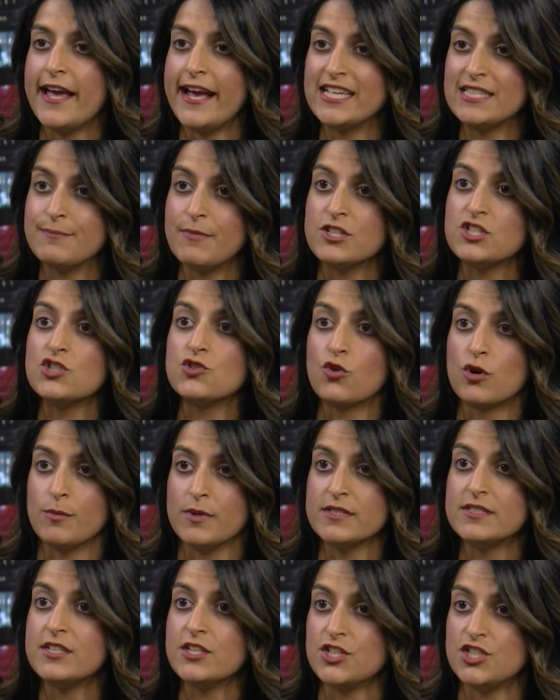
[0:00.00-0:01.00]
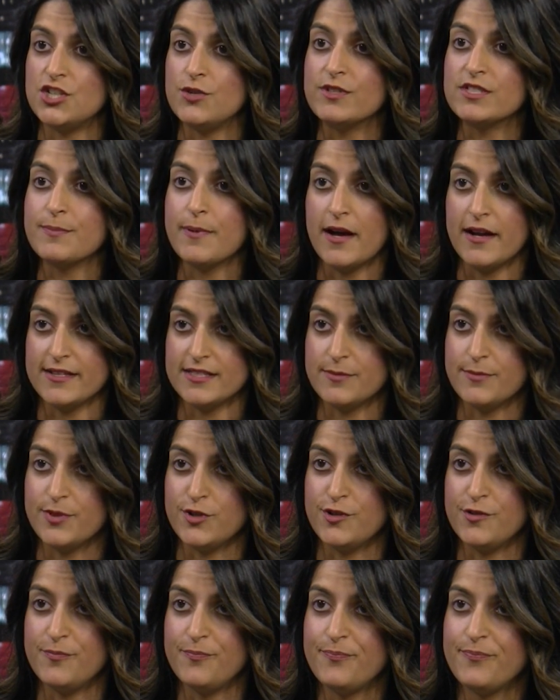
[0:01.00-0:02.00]
as much normal tissue as
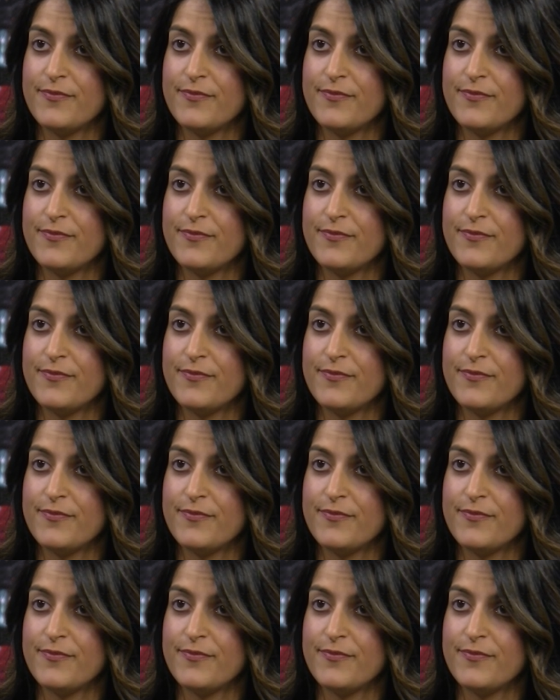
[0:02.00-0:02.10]
possible.